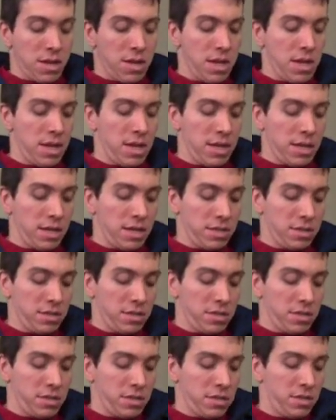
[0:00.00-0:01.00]

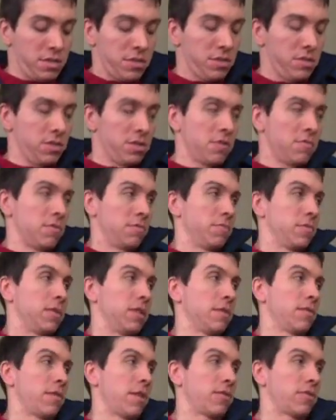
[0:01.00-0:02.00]
and there's no one
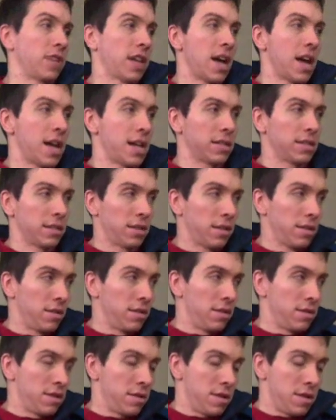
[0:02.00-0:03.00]
really around to ask,
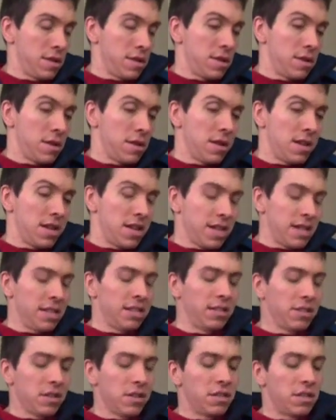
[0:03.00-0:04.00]

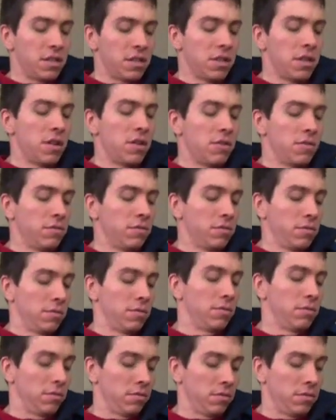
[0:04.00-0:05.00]
it's good to know
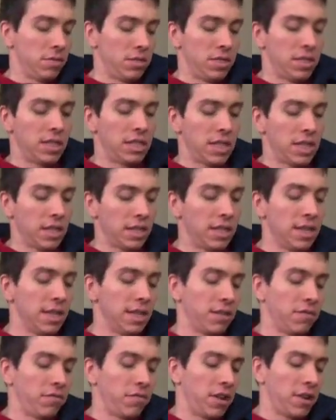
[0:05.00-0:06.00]
the
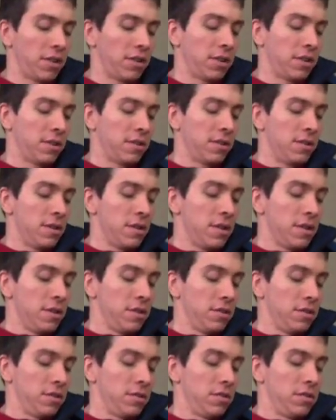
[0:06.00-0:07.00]
technique of how to
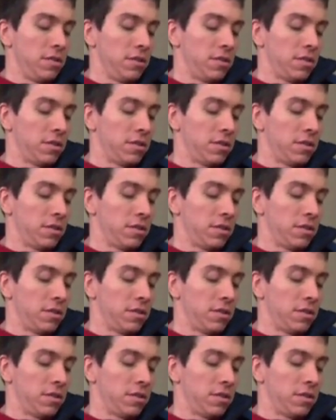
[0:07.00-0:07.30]
do this